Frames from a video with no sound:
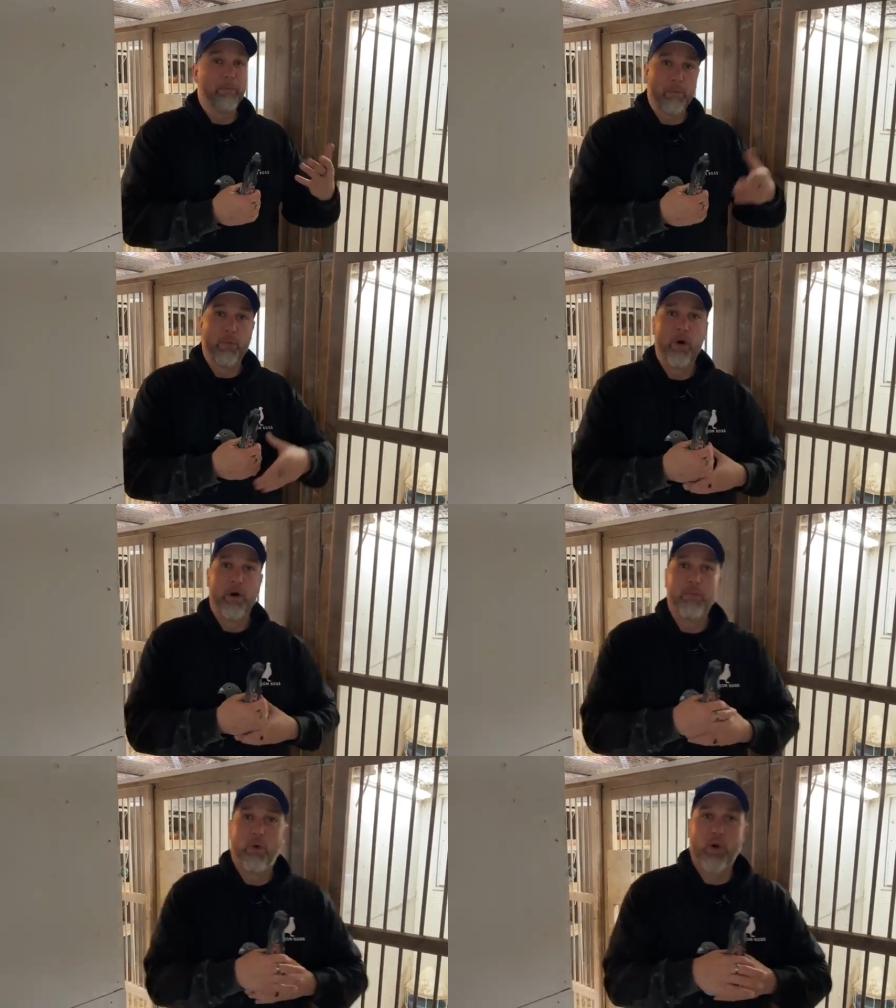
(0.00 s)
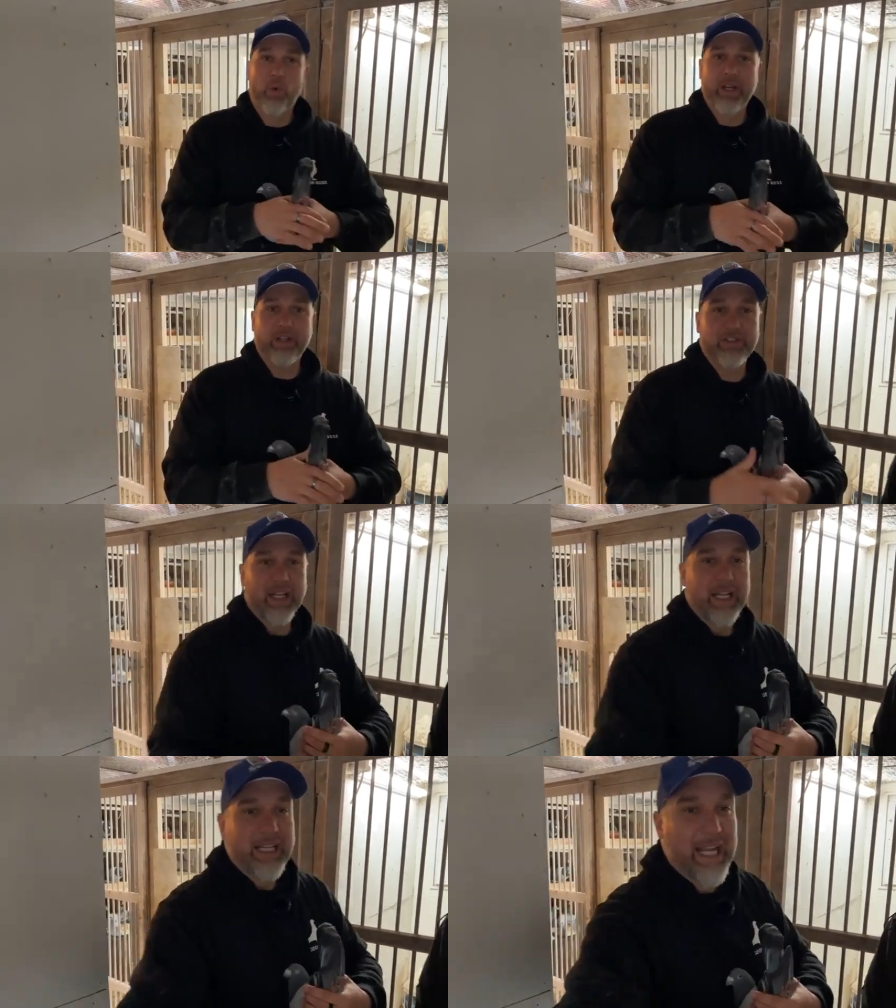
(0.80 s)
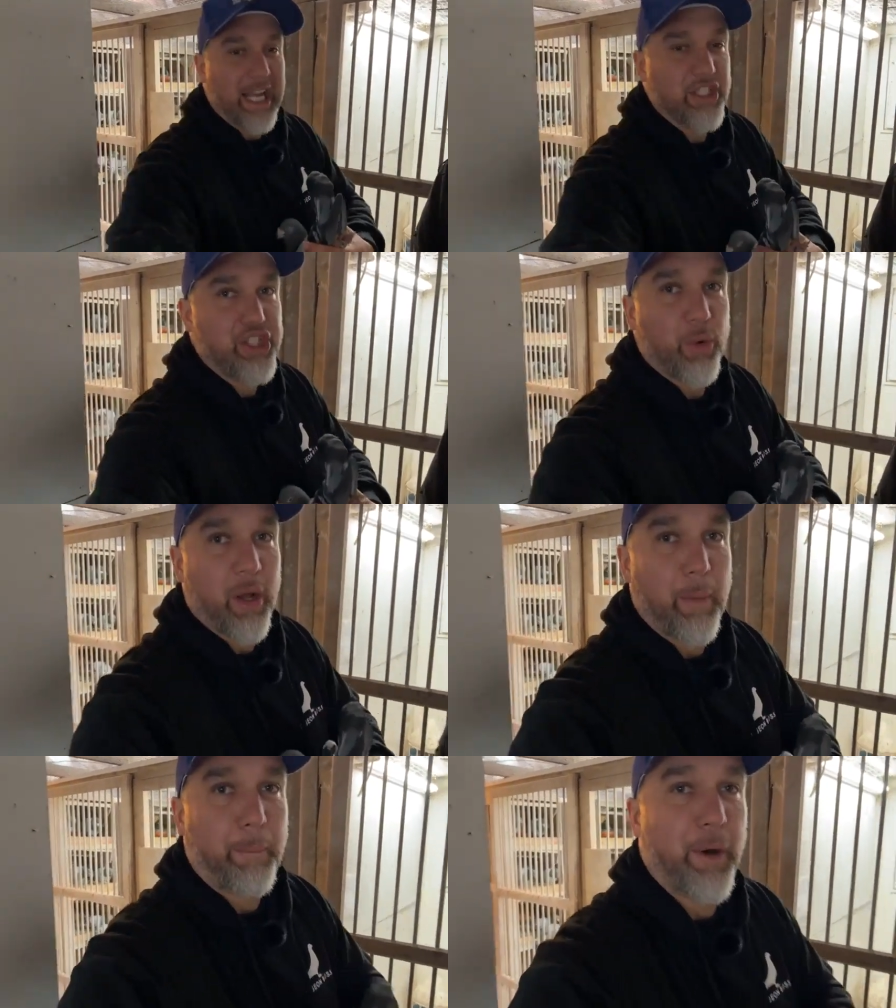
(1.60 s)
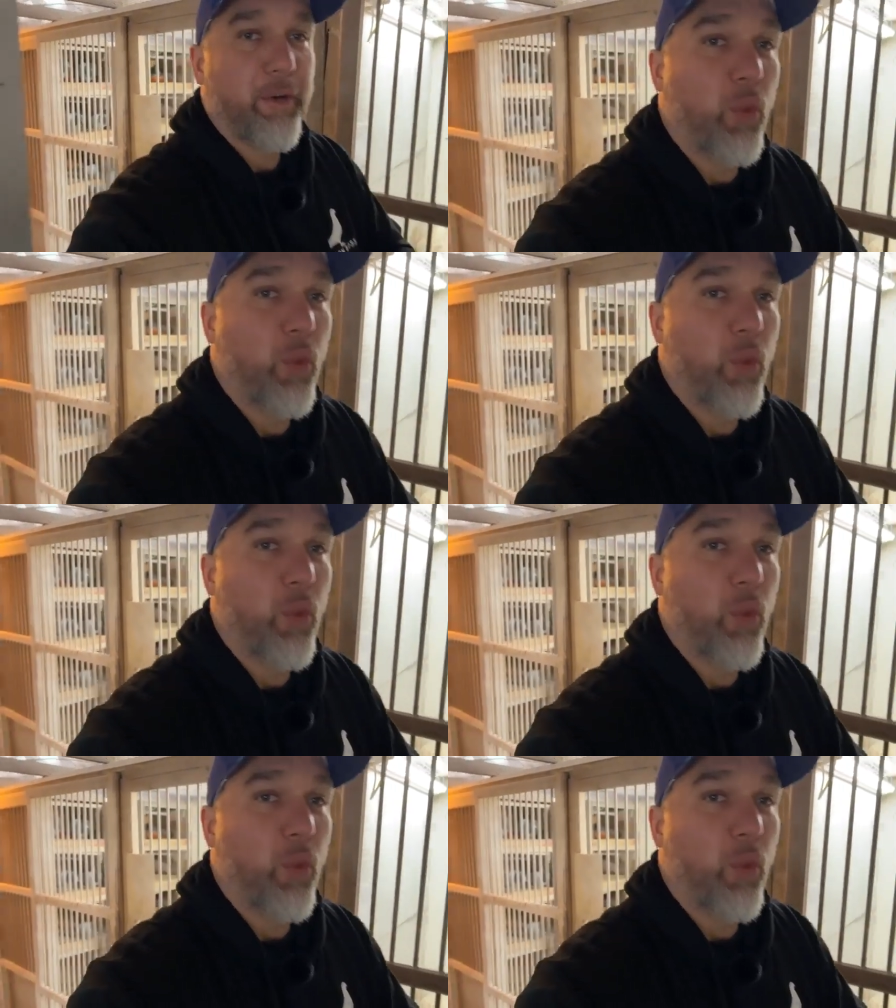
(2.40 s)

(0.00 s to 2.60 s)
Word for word: More winners. More winners. Guys, do you want to put